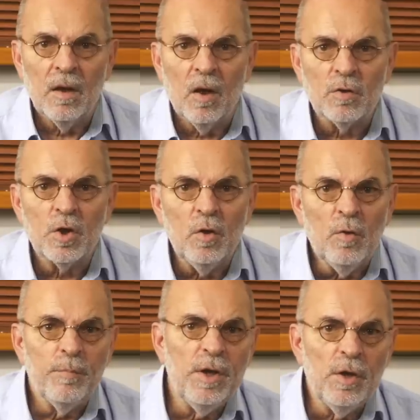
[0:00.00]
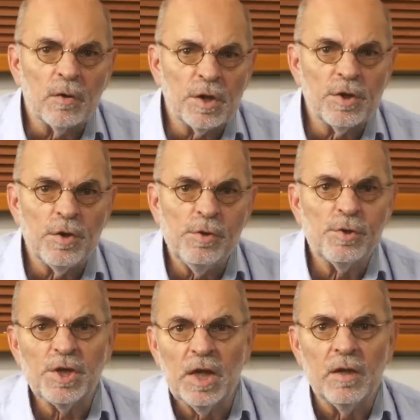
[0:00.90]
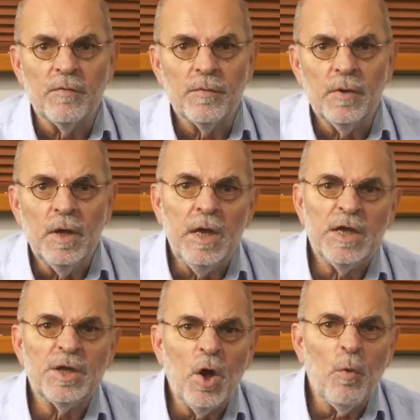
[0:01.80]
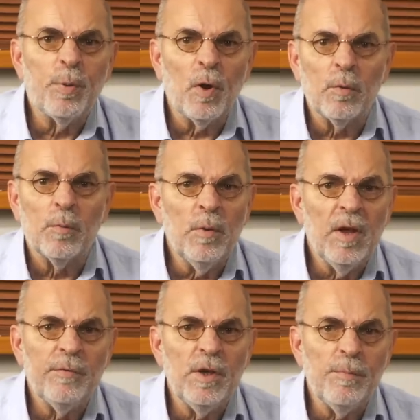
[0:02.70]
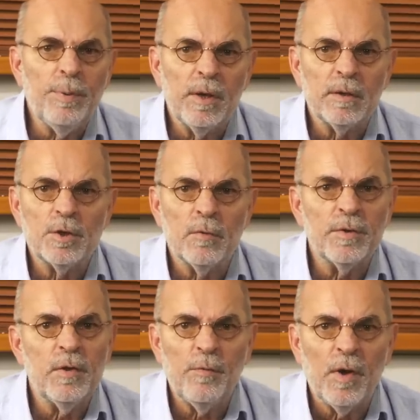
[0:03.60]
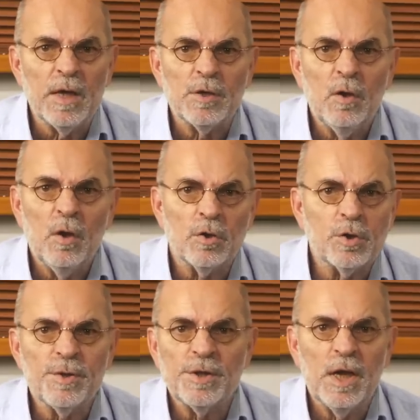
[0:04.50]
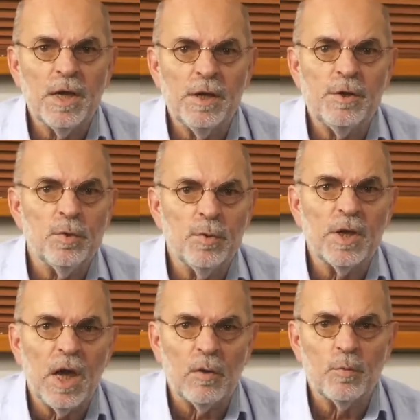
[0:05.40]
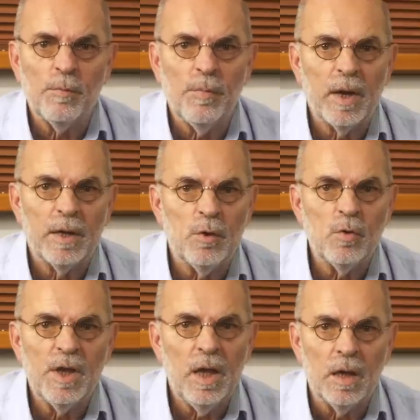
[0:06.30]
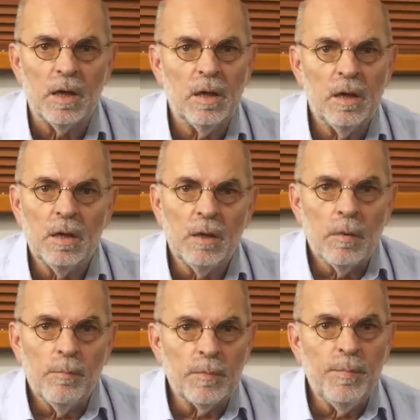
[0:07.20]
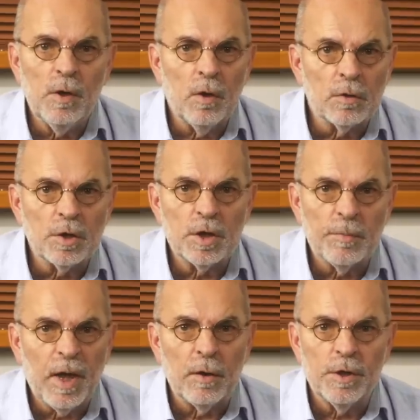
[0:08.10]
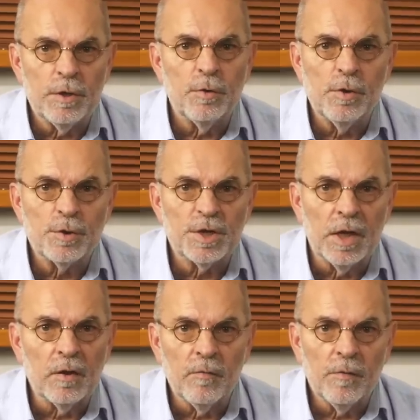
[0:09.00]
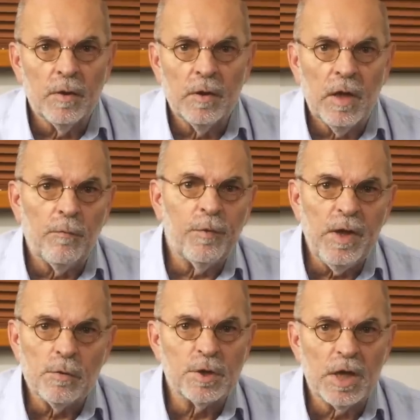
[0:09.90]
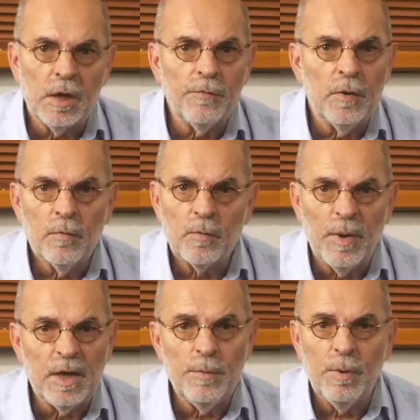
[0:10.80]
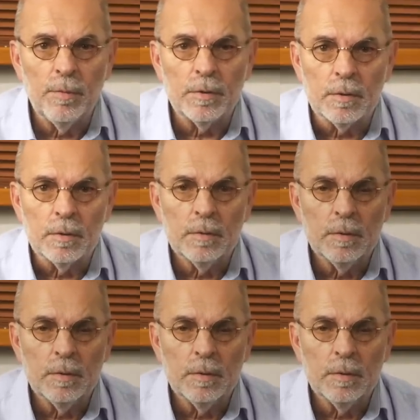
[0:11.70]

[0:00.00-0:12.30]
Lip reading: Also, be honest to yourself. It's no problem if the appearance of a device also is taken into account when buying new gear, but be honest about it to yourself and free yourself from any bubble.